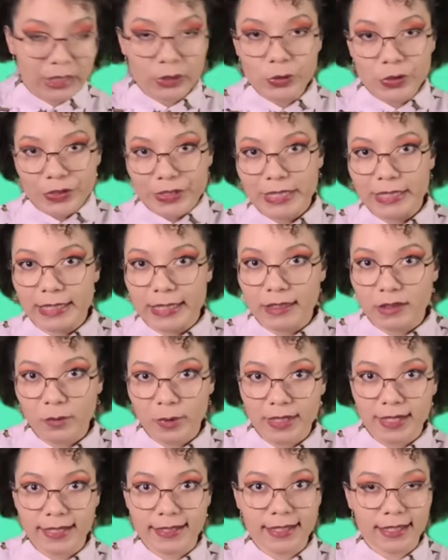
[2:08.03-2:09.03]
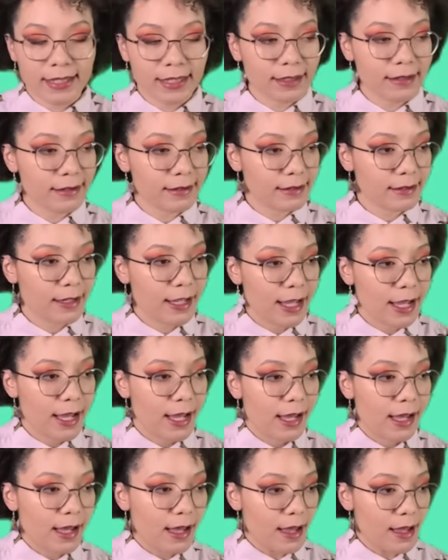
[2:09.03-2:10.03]
not really a nice way to say this,
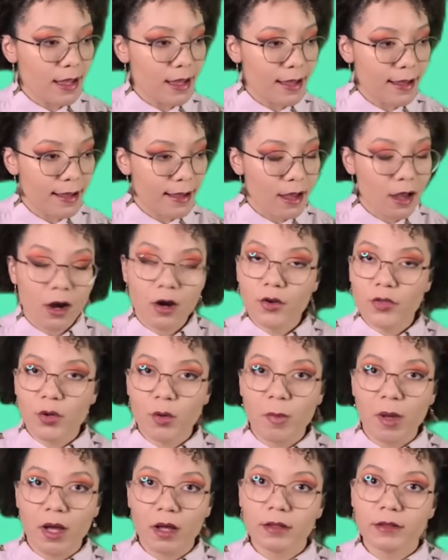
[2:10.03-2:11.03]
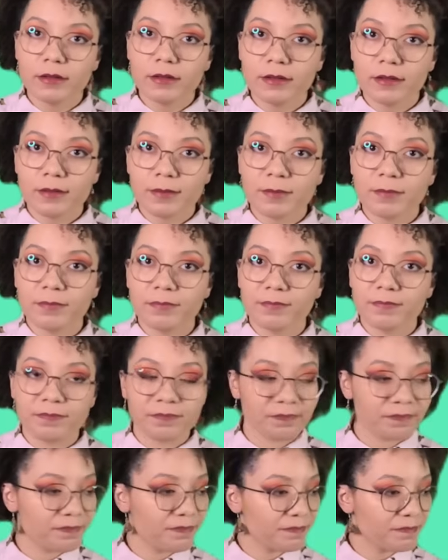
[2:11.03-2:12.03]
uh, arthropods,
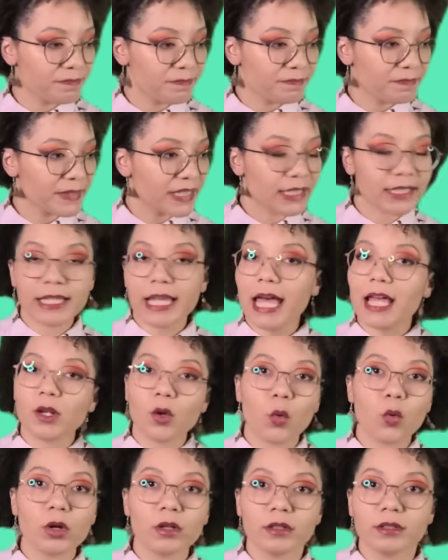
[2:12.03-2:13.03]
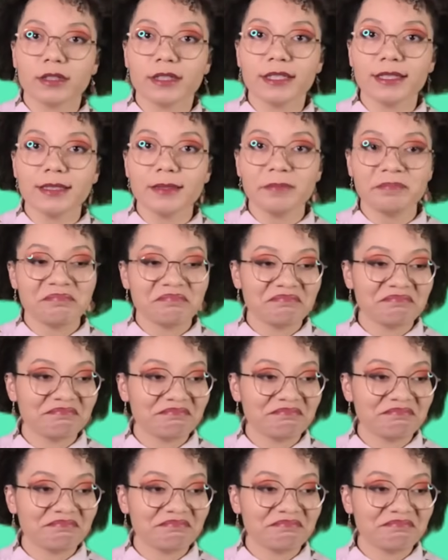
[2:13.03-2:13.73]
categorically,